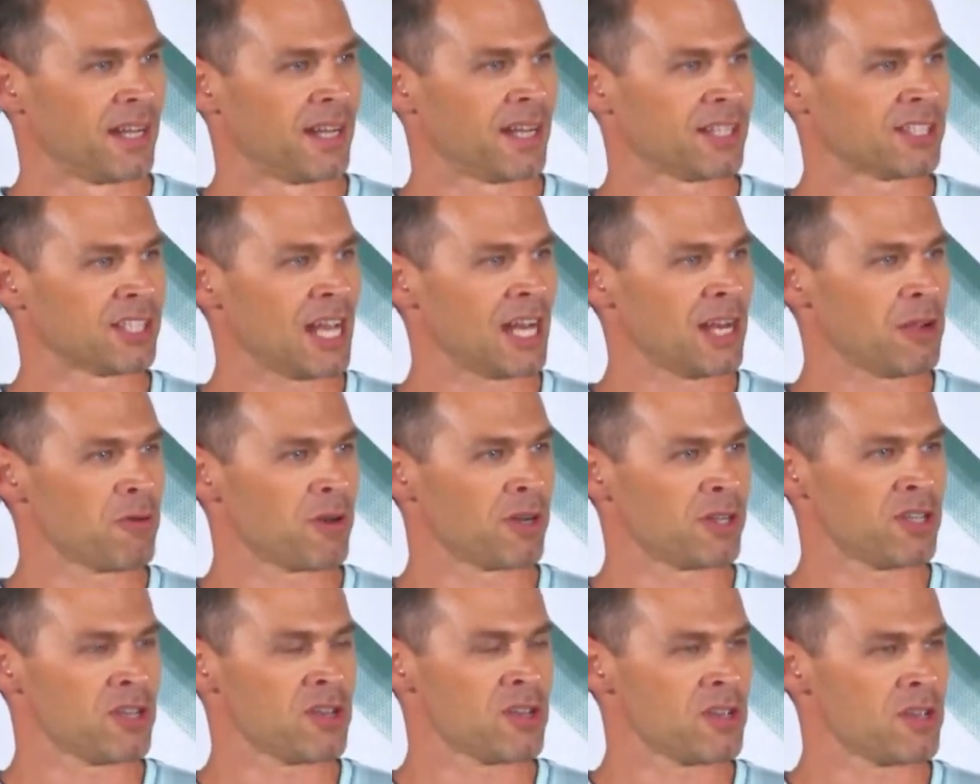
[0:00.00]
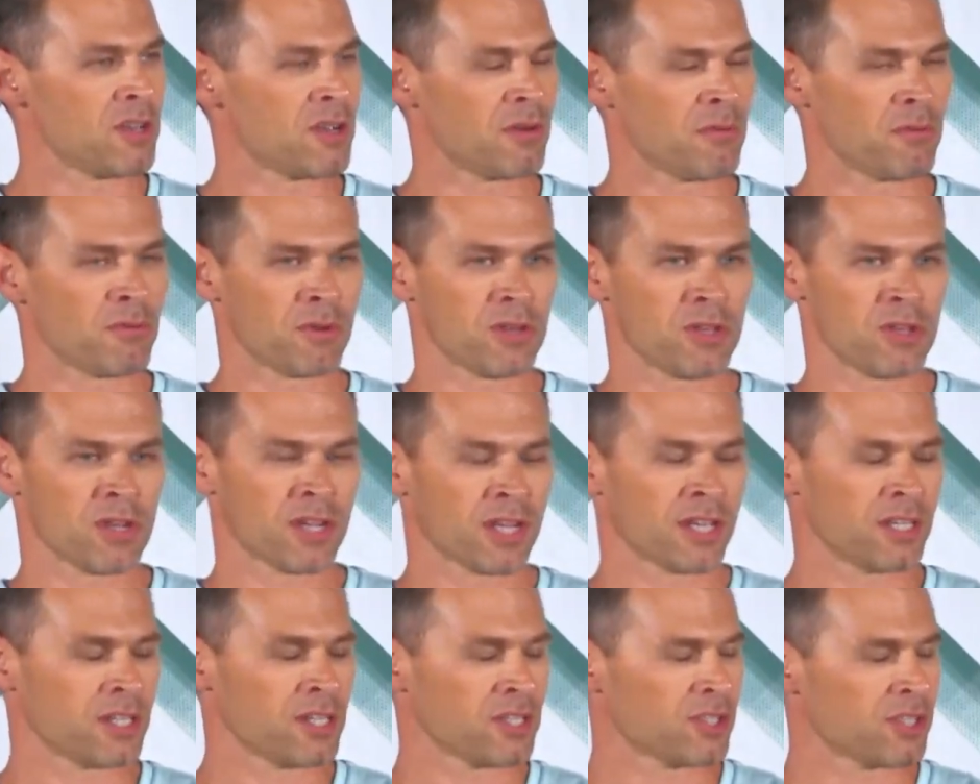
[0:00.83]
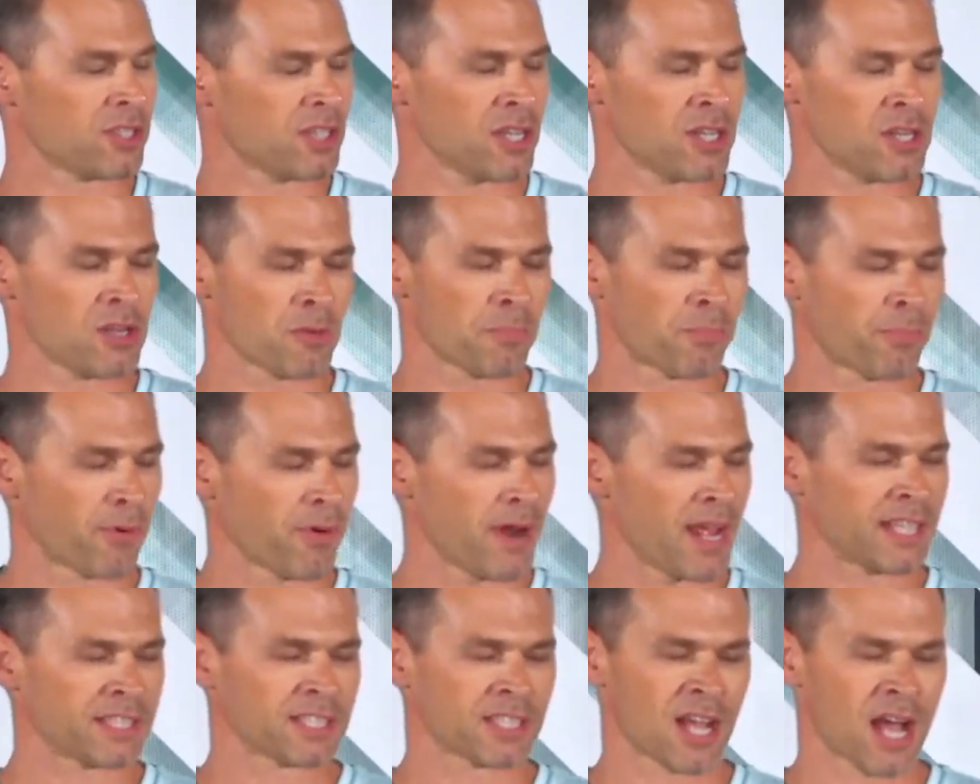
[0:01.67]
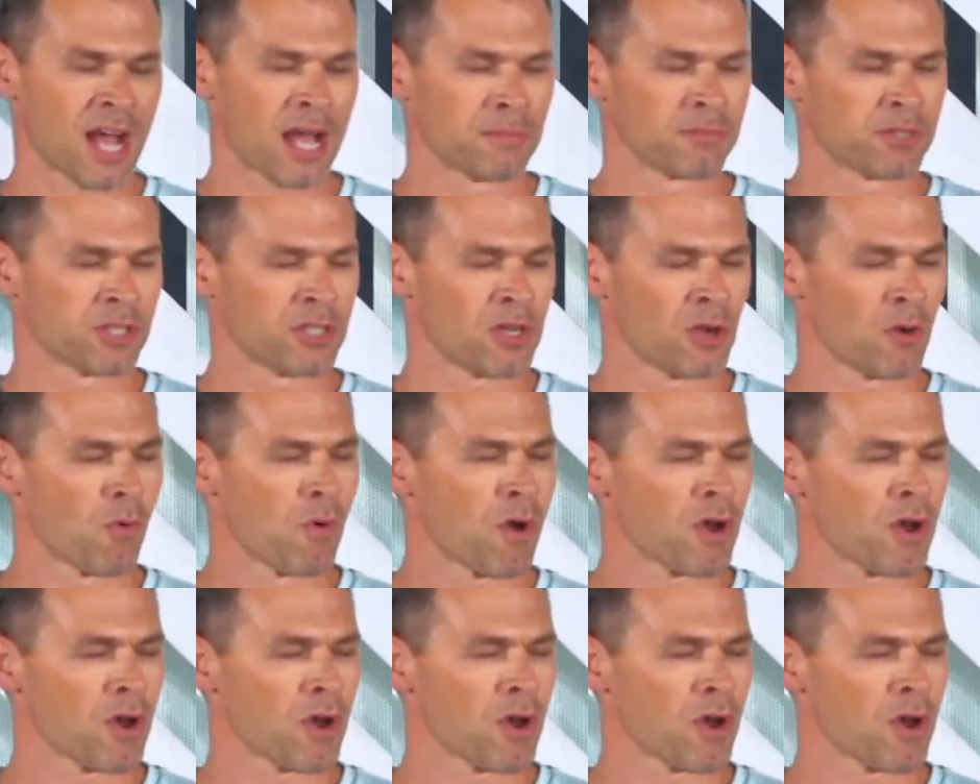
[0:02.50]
I tell you what, you, you can just, in your prayer times, in your